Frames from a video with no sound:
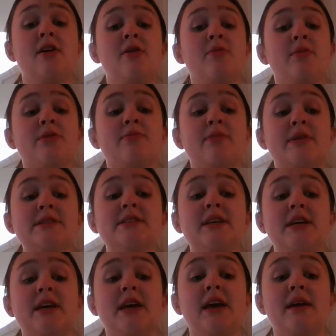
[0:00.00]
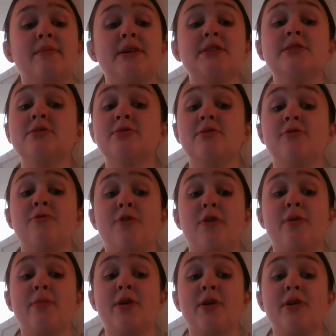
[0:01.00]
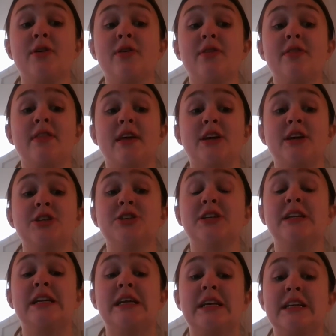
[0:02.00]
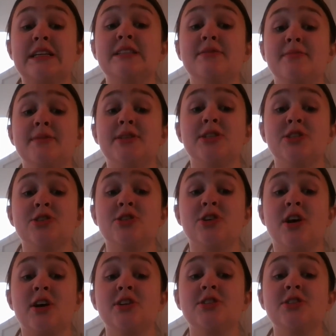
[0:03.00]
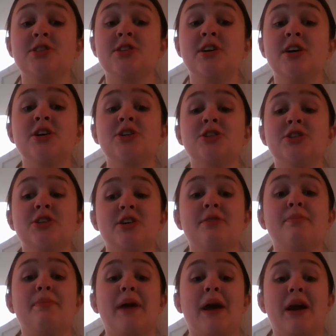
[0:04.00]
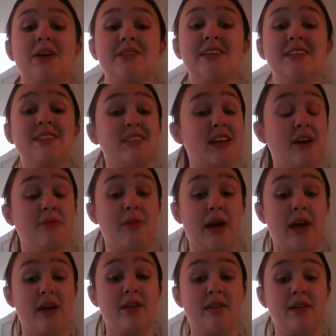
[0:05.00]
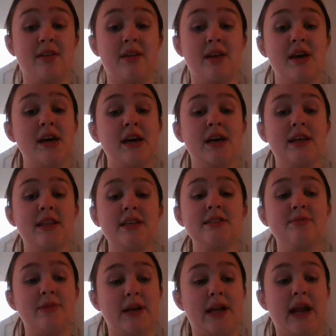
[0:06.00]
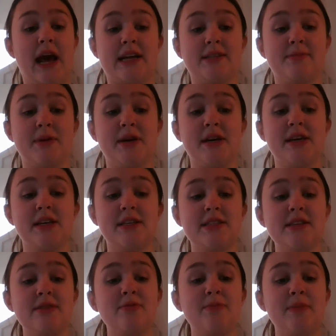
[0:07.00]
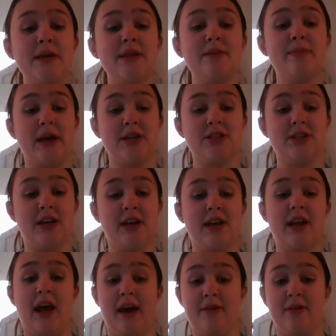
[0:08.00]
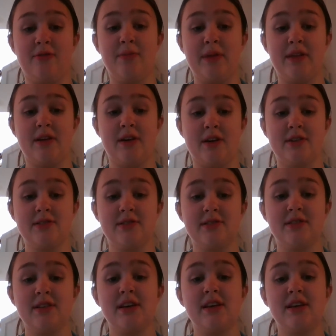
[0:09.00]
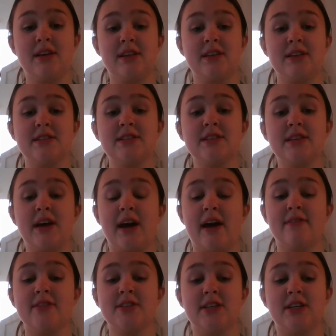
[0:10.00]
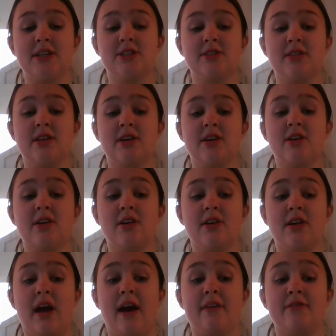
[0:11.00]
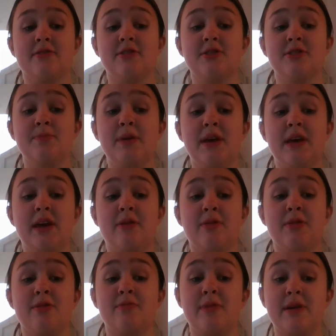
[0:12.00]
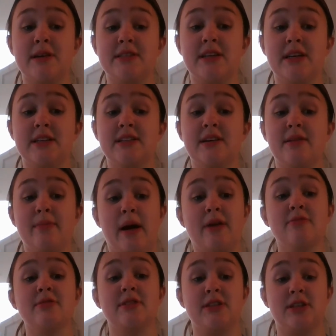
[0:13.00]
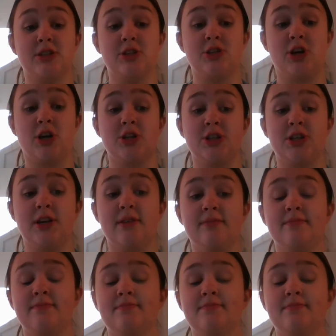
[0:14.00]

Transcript: When the resident came in to inform her that she needed to be discharged, she could barely stay awake. In this reenactment, Izzy will be the patient and I will be the nurse. This is the conversation that occurred after speaking with the resident about discharging.